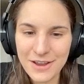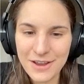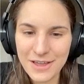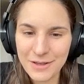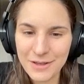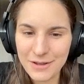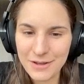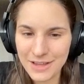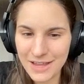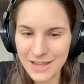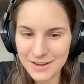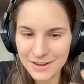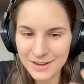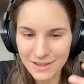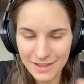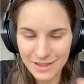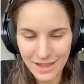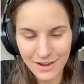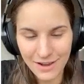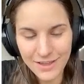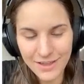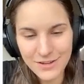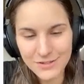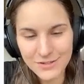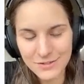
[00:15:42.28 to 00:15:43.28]
Like, can
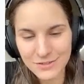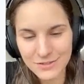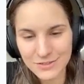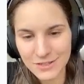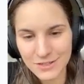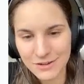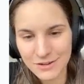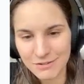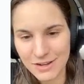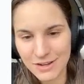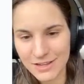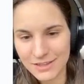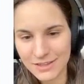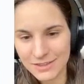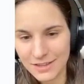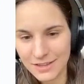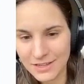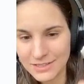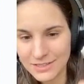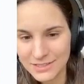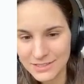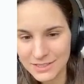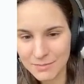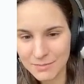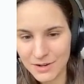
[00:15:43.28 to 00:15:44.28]
electrons
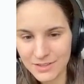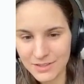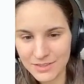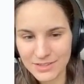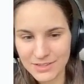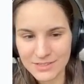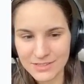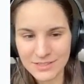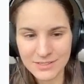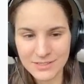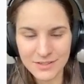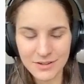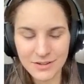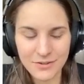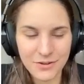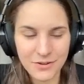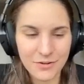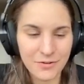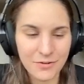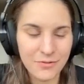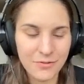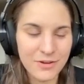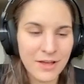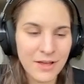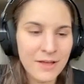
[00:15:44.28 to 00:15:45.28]
create instabilities in solar
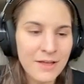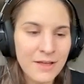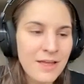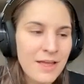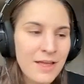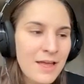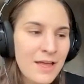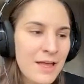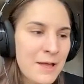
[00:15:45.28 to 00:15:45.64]
corona?